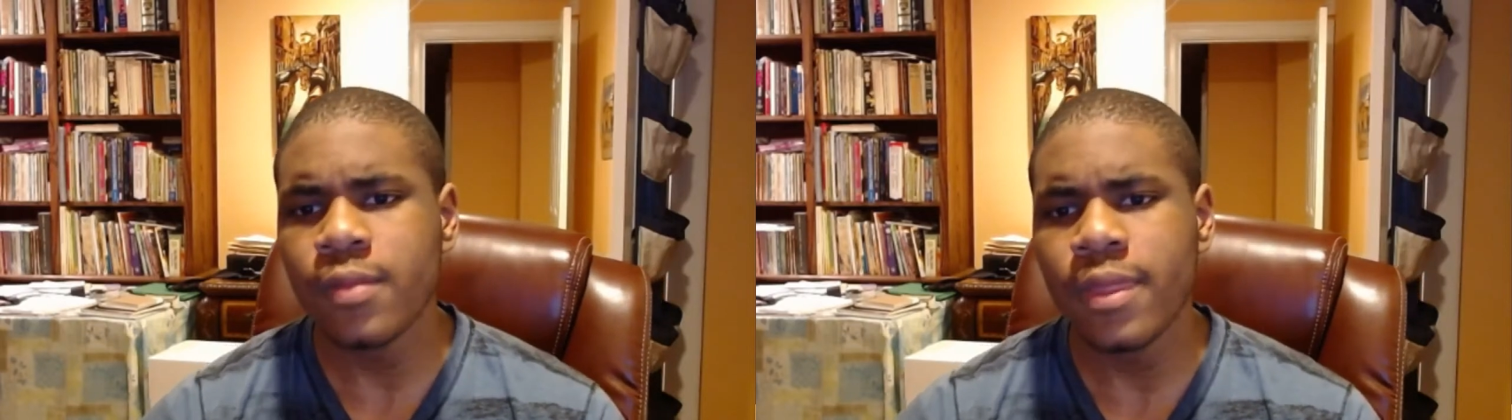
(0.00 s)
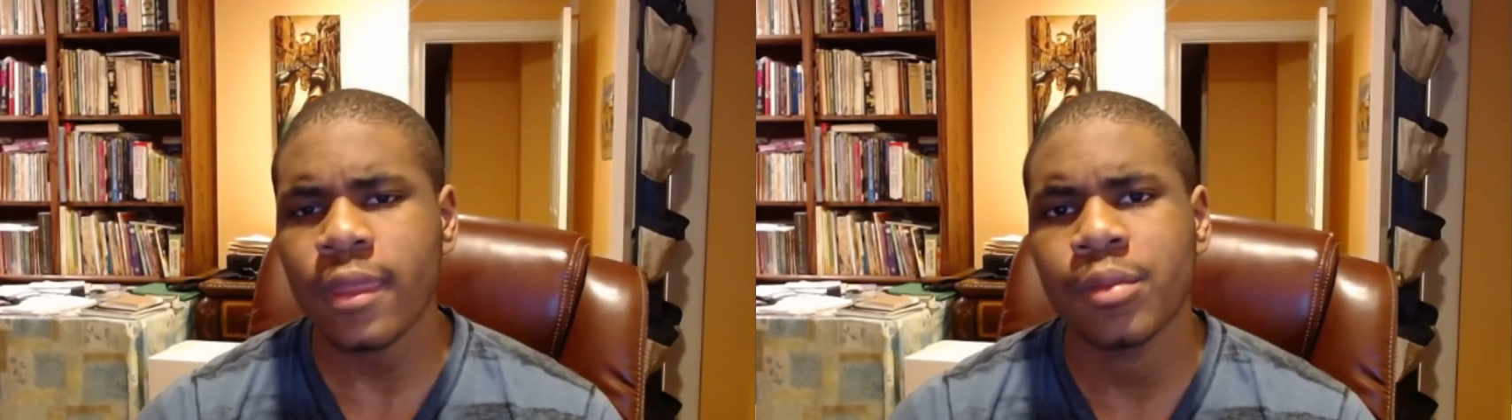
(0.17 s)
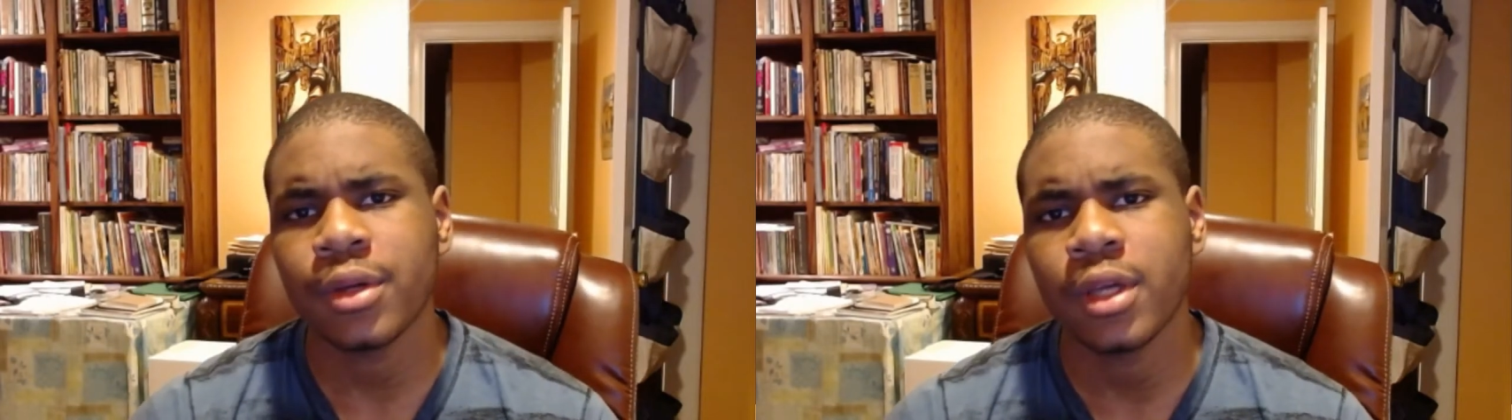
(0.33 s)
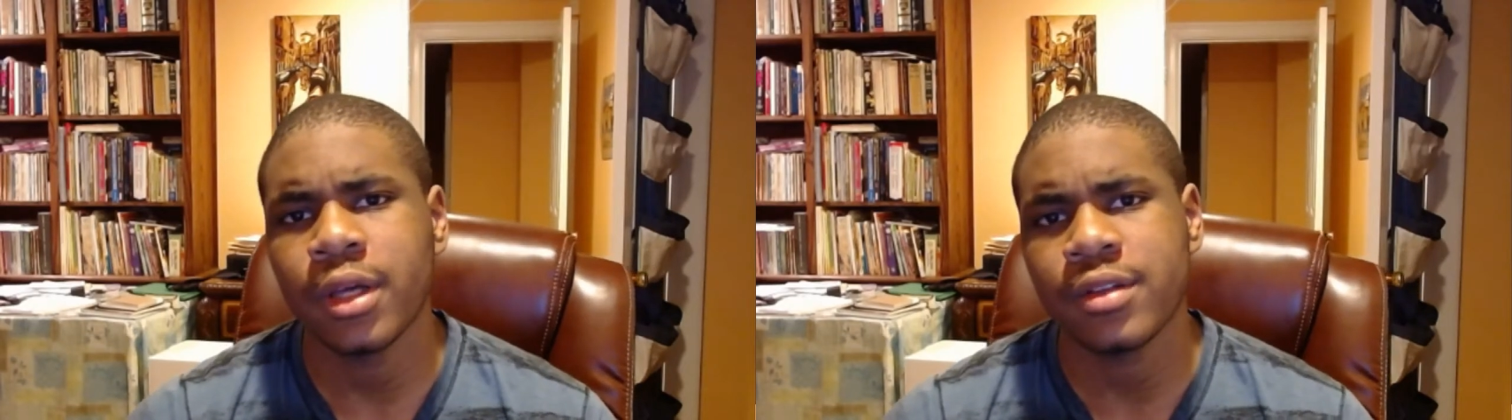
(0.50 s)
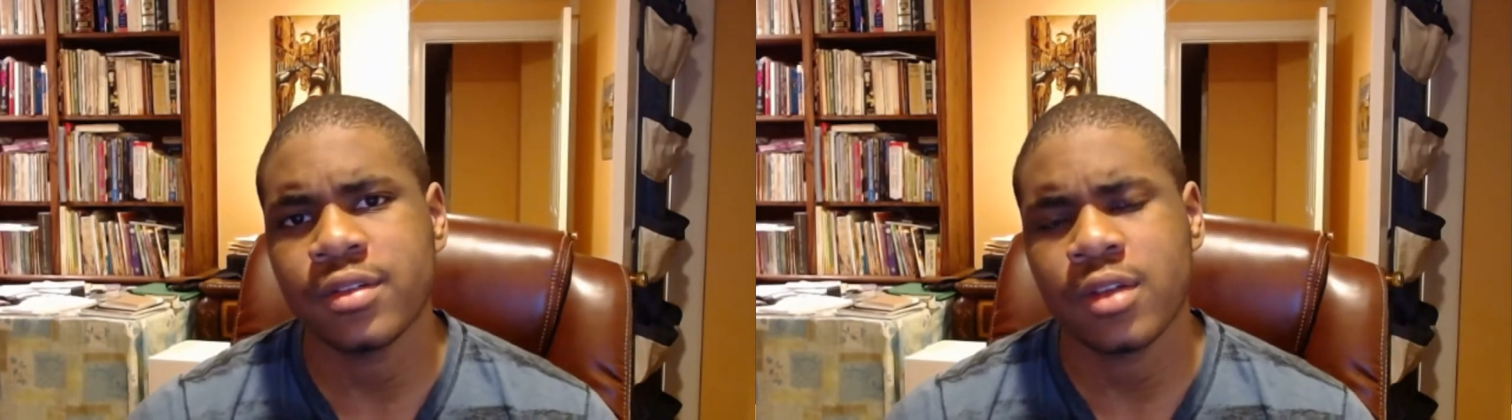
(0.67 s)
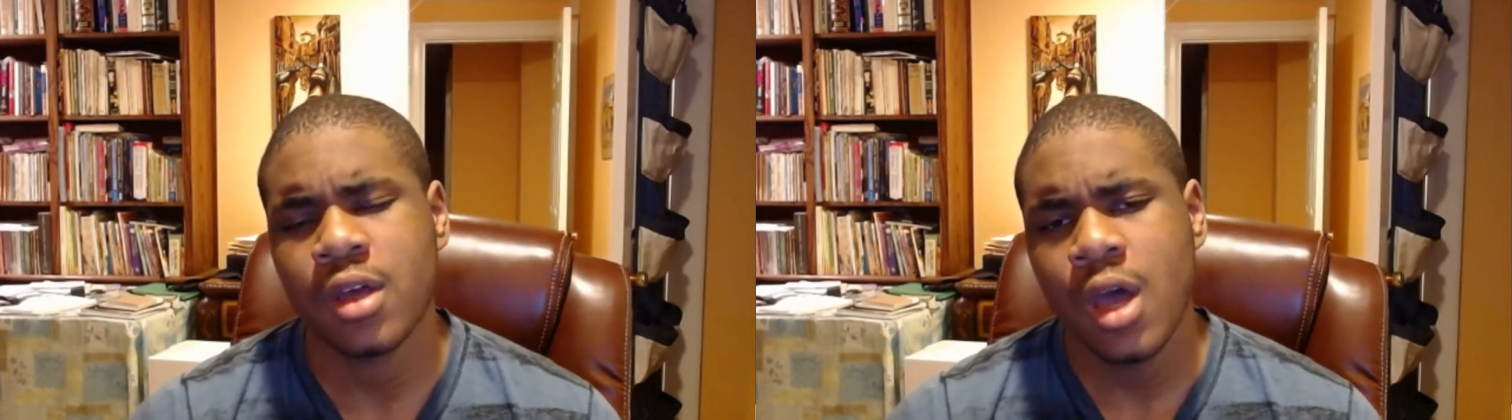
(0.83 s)

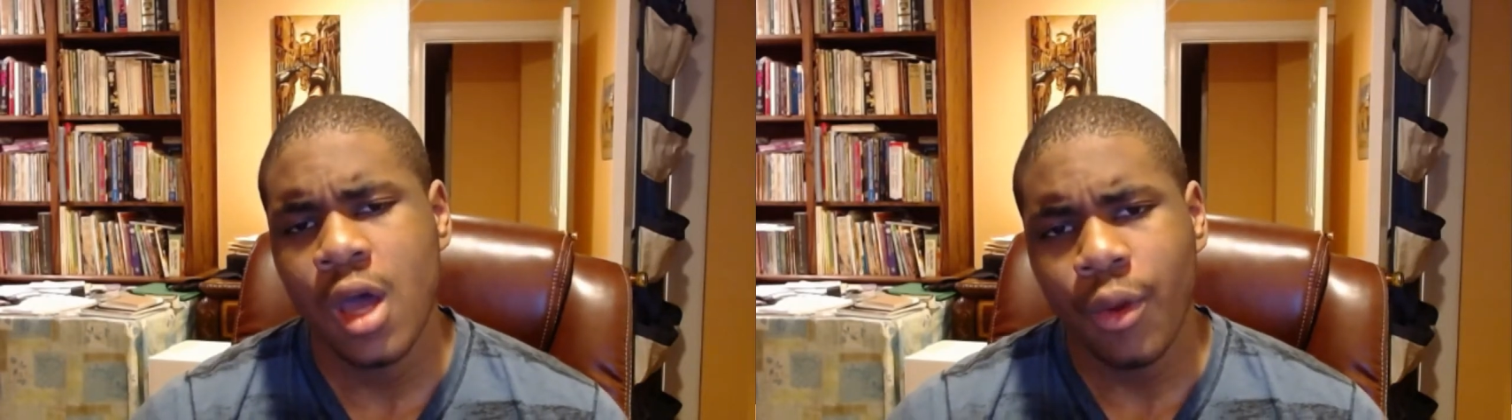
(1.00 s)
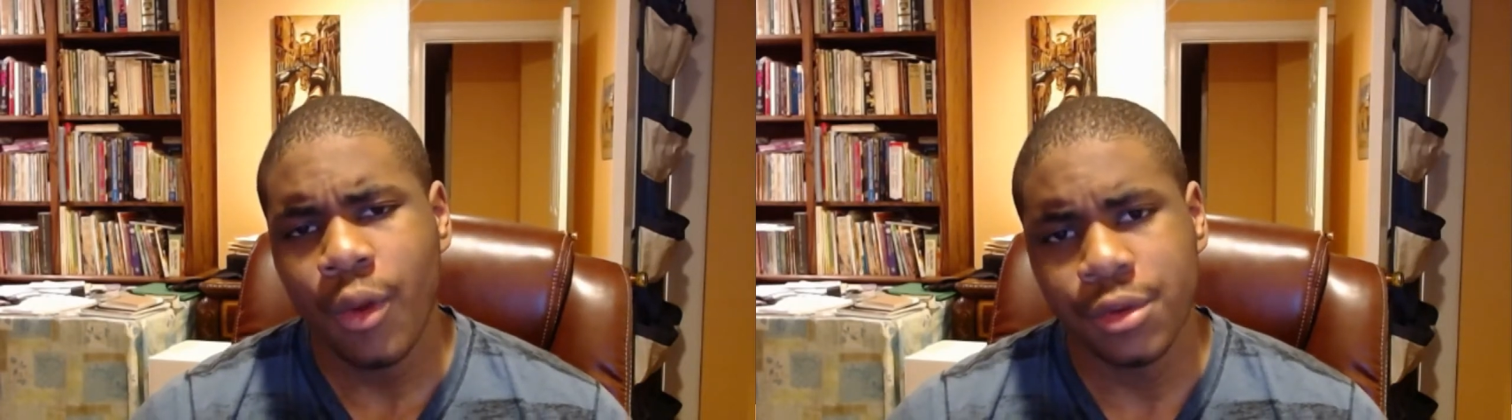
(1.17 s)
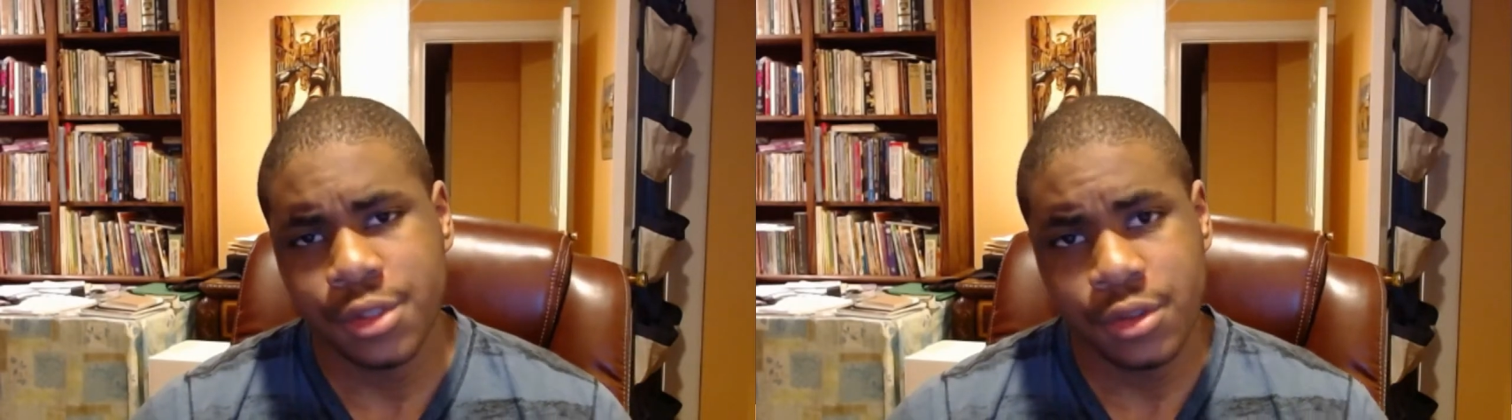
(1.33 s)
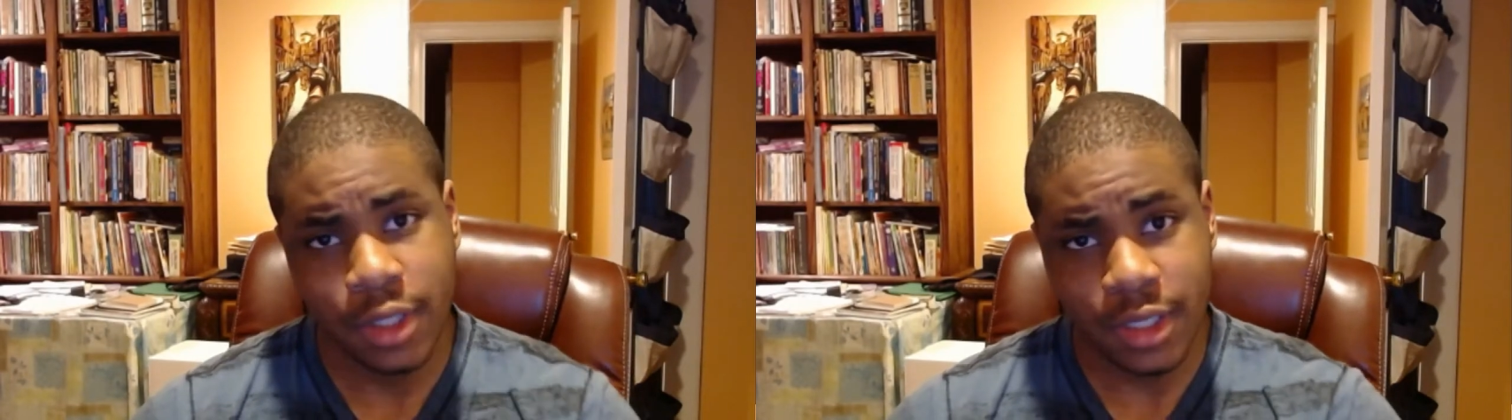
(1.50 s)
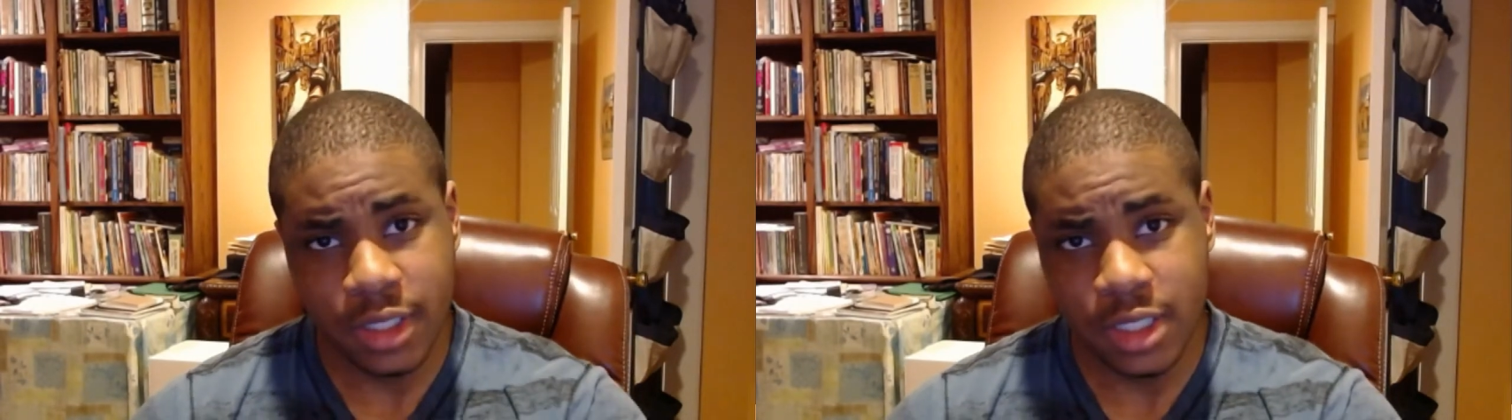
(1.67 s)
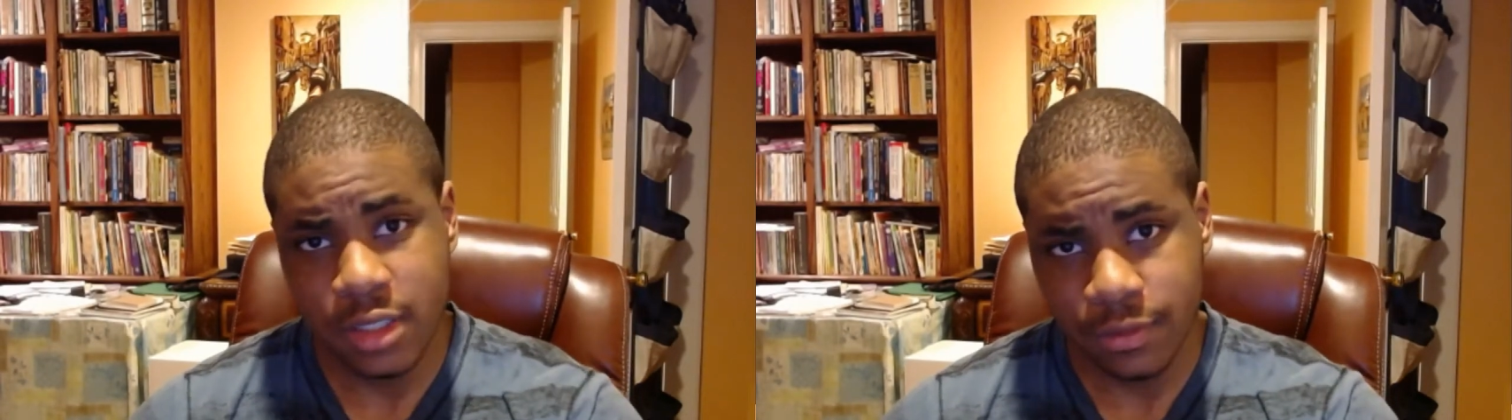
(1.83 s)
Because when you let
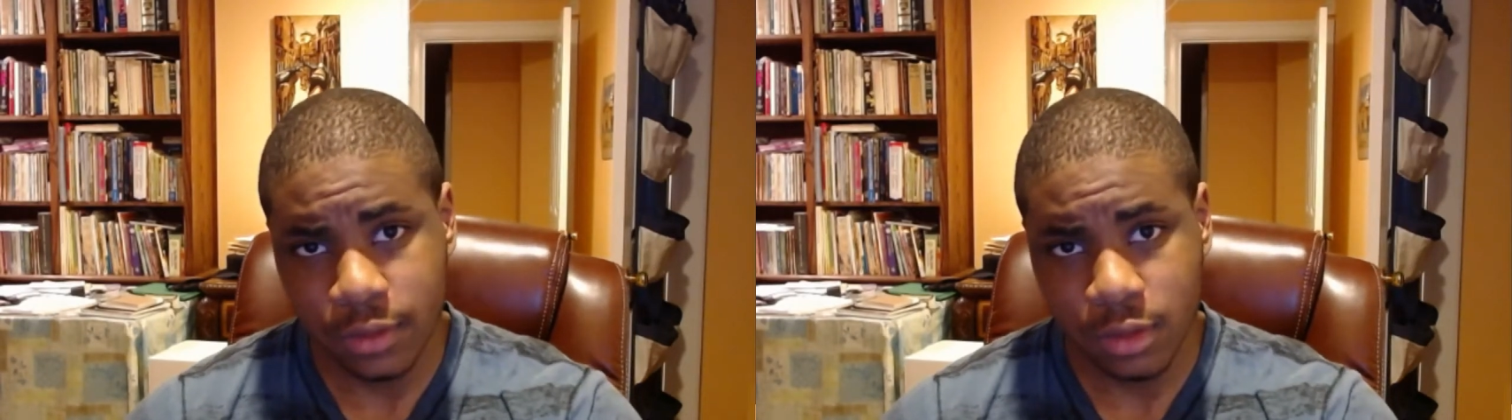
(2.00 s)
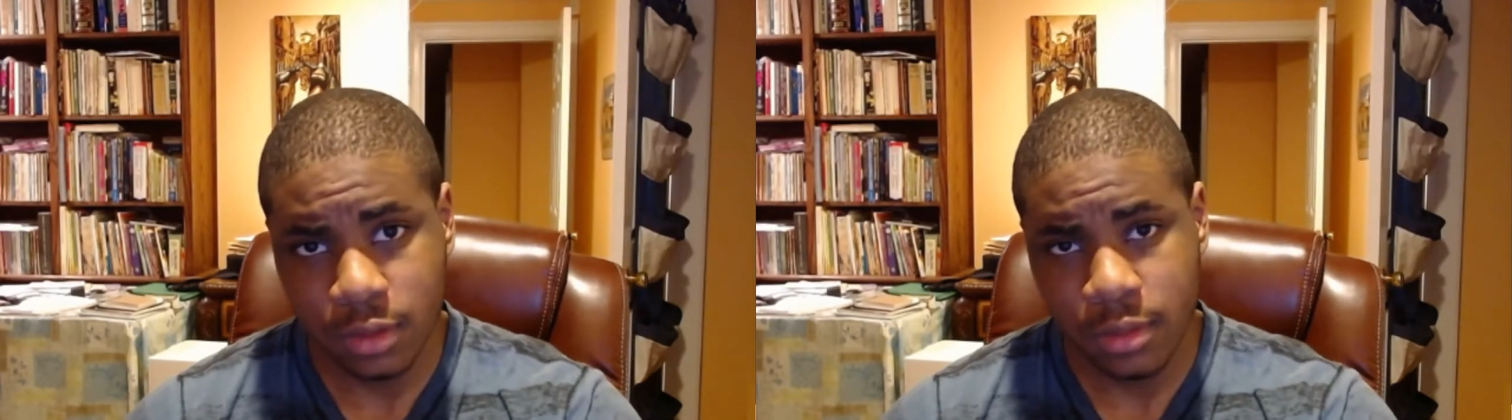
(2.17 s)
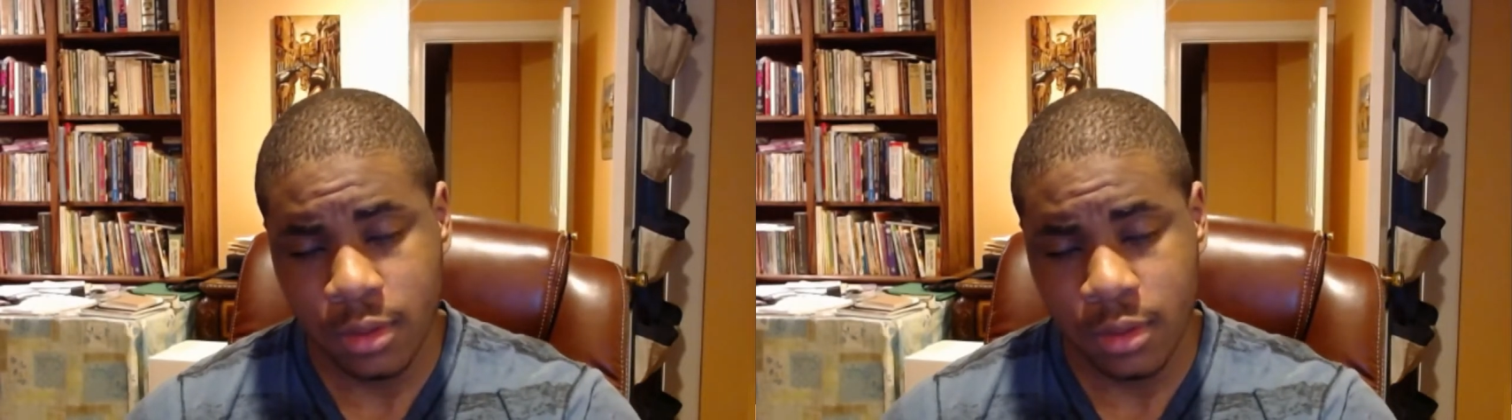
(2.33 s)
evil,